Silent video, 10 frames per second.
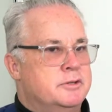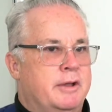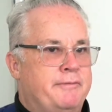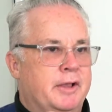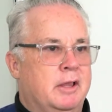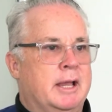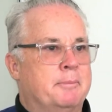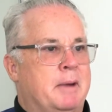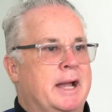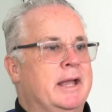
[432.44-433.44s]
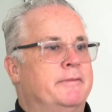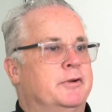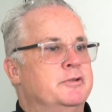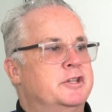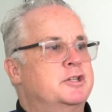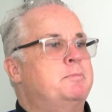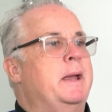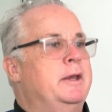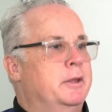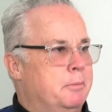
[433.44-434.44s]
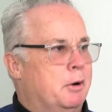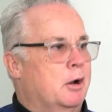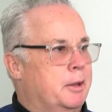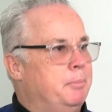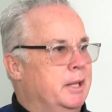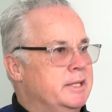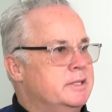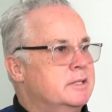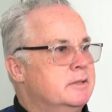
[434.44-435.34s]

I felt like my efforts expanded the marketplace.